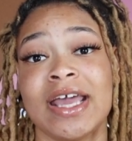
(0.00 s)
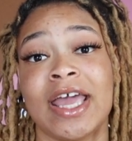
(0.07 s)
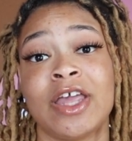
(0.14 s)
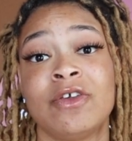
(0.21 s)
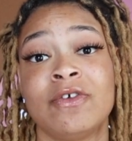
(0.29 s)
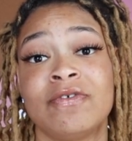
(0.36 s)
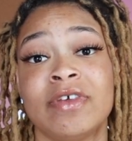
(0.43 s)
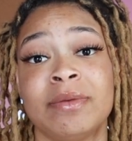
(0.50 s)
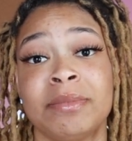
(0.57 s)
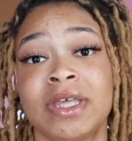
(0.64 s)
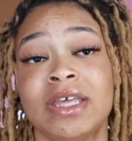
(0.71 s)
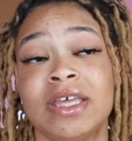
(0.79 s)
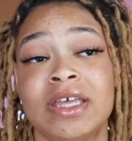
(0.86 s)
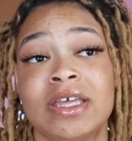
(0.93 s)
Can you fit
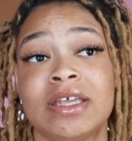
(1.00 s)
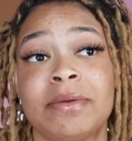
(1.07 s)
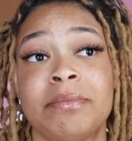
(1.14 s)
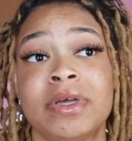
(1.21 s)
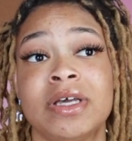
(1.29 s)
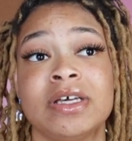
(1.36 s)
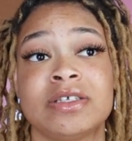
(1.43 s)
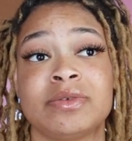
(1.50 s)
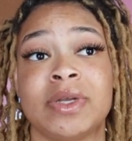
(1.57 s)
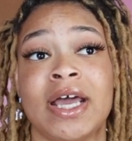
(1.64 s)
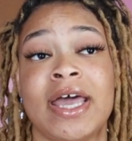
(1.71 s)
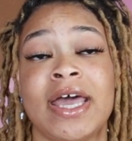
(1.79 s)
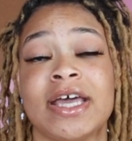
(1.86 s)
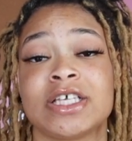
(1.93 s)
me in? Because when
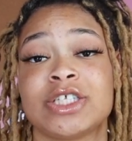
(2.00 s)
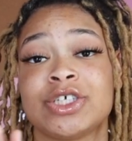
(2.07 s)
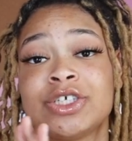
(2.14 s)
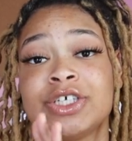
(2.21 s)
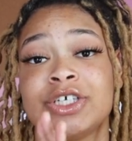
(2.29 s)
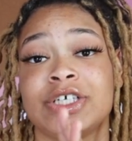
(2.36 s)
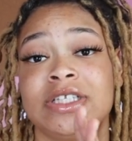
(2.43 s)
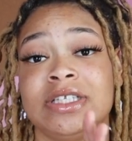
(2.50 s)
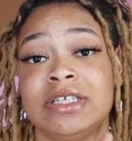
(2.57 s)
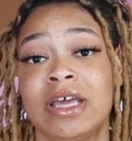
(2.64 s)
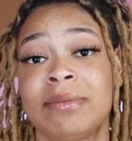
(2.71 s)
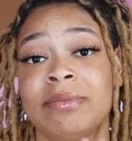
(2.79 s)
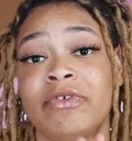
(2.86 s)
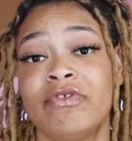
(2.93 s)
I asked her the
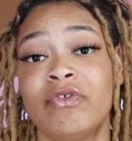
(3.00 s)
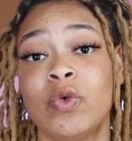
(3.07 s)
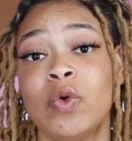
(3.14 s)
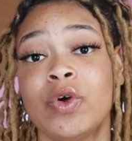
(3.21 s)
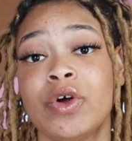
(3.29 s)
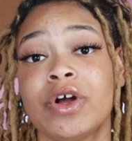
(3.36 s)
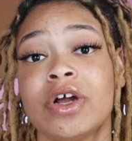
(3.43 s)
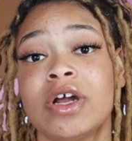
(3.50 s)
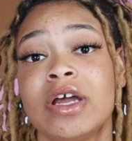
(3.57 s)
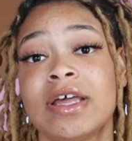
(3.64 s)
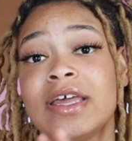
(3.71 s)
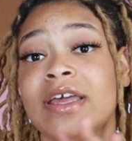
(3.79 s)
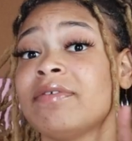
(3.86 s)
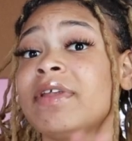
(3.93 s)
day before
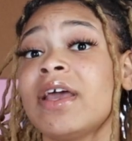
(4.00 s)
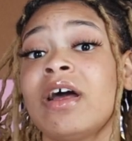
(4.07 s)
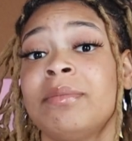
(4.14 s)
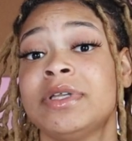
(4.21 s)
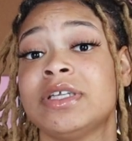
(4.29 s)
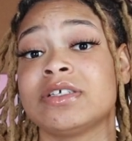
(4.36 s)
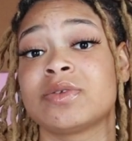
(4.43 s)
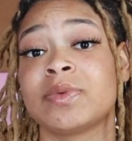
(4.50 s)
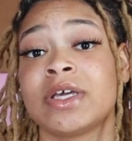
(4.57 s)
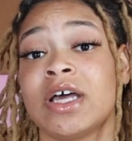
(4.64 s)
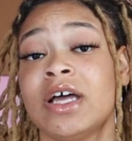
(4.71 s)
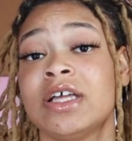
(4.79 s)
if they come in this week,